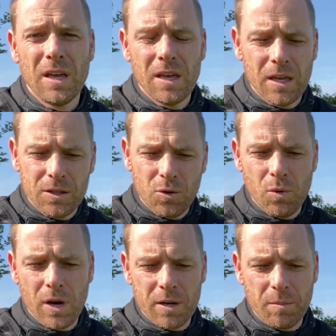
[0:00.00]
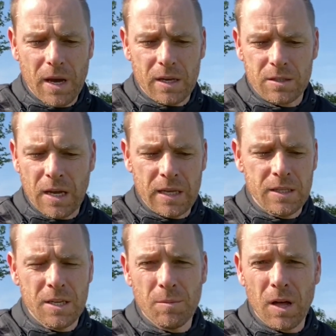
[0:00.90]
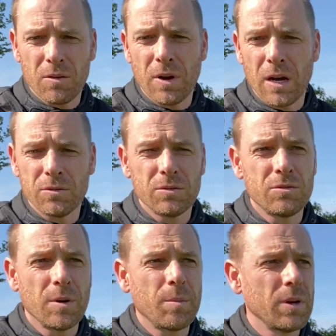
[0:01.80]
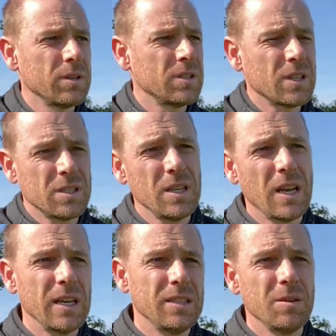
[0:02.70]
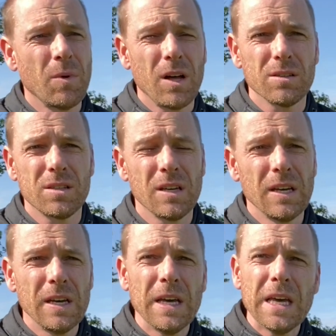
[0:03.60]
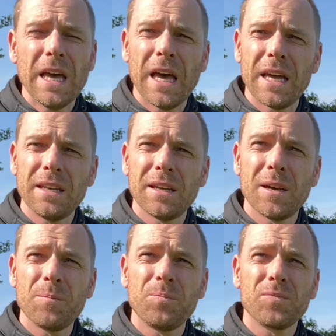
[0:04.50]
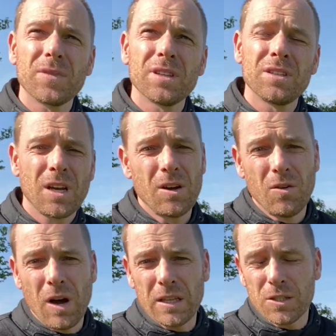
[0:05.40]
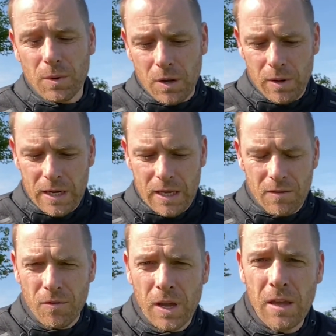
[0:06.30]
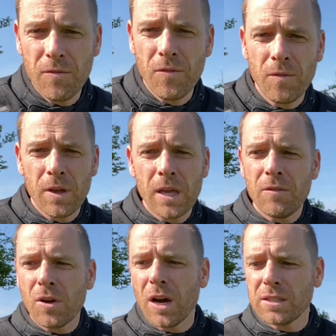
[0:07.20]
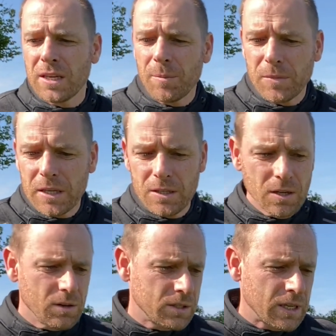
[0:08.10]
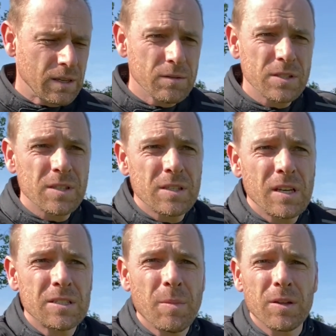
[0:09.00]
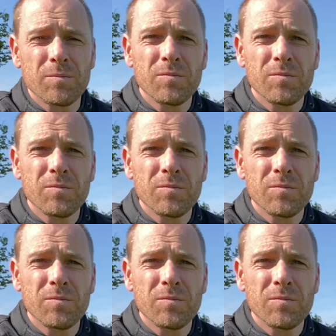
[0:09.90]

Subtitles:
into work and back. It's an 18-mile round trip, 18 miles, and so I just want to quickly give you guys an update. It's about